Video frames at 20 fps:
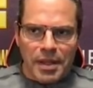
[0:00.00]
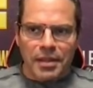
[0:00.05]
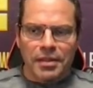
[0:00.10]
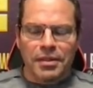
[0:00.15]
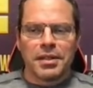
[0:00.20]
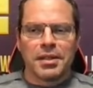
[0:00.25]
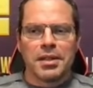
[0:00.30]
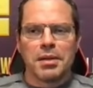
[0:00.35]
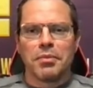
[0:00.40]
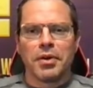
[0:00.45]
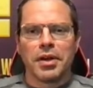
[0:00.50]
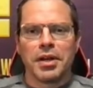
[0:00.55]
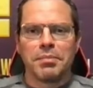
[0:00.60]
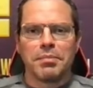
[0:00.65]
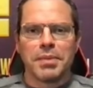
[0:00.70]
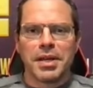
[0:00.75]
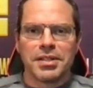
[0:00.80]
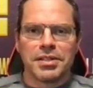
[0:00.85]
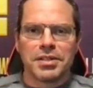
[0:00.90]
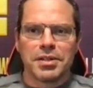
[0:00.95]
method that
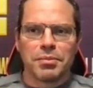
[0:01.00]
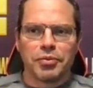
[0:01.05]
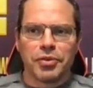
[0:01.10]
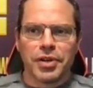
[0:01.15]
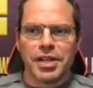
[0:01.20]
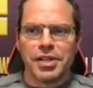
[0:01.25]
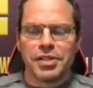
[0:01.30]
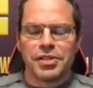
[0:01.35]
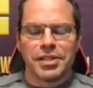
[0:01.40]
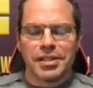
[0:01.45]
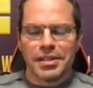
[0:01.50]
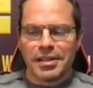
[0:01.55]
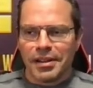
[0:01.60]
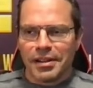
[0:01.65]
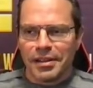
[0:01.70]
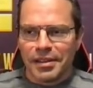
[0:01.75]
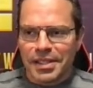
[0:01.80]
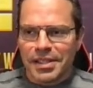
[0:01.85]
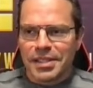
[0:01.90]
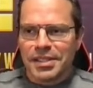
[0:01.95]
Mike Mentzer preached and
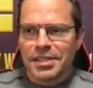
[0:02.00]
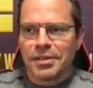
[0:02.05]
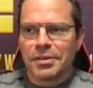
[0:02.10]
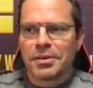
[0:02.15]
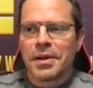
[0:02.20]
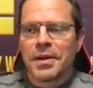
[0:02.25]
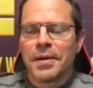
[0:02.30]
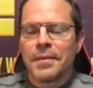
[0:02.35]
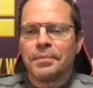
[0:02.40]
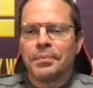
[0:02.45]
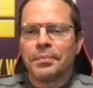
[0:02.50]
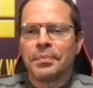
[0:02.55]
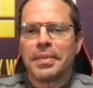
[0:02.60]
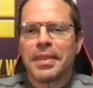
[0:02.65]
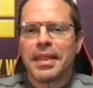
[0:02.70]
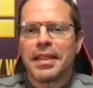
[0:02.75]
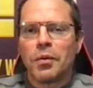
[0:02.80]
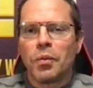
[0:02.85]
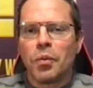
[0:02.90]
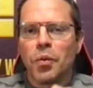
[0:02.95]
all this? So
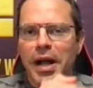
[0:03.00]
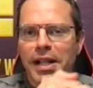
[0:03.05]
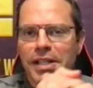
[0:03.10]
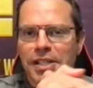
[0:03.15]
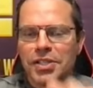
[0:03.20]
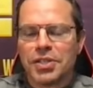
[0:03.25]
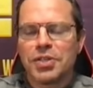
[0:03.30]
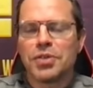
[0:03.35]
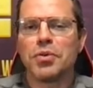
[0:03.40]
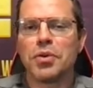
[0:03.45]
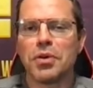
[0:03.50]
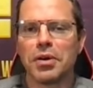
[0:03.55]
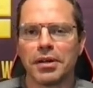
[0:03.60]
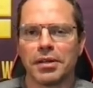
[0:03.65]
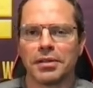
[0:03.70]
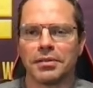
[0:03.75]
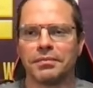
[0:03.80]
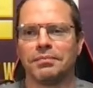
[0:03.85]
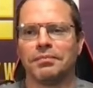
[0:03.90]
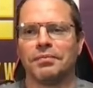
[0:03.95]
what's
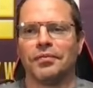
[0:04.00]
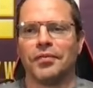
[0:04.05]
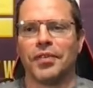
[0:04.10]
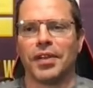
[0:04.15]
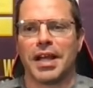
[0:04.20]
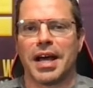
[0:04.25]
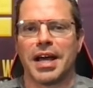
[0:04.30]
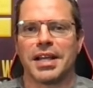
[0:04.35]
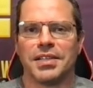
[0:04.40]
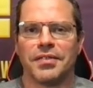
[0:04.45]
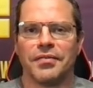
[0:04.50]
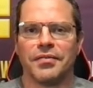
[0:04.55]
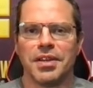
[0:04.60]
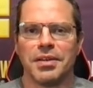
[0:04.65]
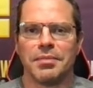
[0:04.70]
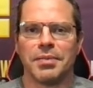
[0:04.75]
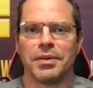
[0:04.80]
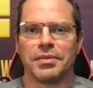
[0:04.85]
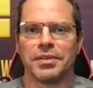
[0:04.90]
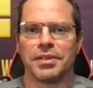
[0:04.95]
your
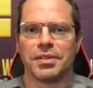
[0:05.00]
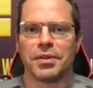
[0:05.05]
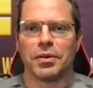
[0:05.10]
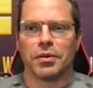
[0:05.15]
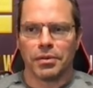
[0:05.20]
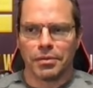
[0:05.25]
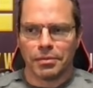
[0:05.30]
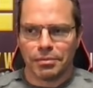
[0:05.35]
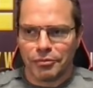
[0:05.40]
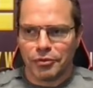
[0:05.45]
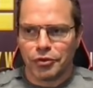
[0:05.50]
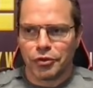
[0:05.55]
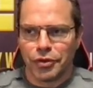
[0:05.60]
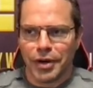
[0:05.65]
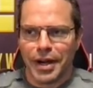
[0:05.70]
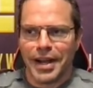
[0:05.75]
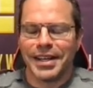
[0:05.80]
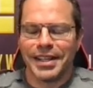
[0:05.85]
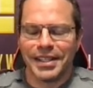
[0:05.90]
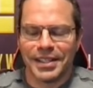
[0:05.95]
philosophy about this whole
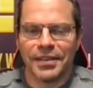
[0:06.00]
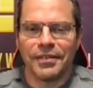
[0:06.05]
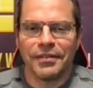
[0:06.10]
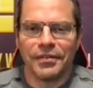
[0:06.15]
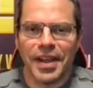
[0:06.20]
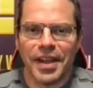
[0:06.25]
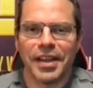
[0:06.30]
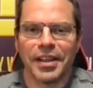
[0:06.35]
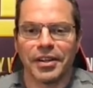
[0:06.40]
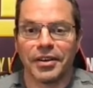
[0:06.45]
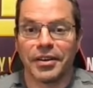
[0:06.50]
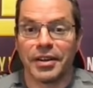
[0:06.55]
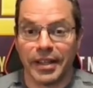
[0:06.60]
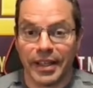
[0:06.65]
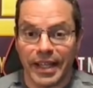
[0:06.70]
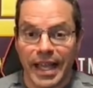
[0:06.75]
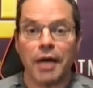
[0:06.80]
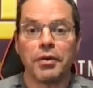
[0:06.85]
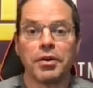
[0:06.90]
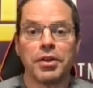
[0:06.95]
training to failure, and
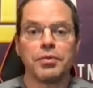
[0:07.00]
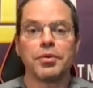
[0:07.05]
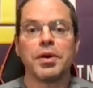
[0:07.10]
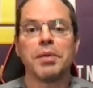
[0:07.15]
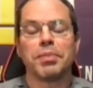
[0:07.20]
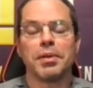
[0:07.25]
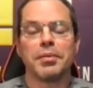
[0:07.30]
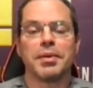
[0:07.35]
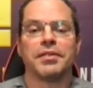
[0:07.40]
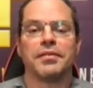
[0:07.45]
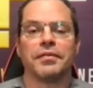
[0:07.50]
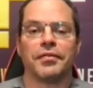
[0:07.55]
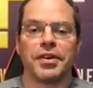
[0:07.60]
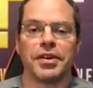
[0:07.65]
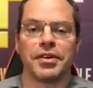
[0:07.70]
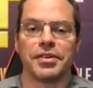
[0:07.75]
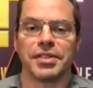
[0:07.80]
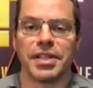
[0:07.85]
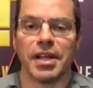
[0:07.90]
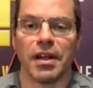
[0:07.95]
like how do you implement it
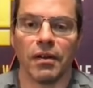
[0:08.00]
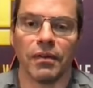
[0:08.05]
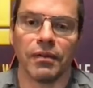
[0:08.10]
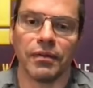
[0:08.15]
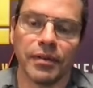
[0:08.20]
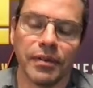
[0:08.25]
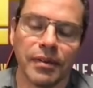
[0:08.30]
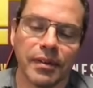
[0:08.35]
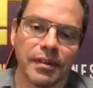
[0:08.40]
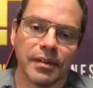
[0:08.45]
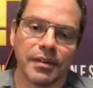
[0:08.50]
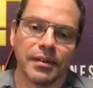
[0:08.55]
for yourself?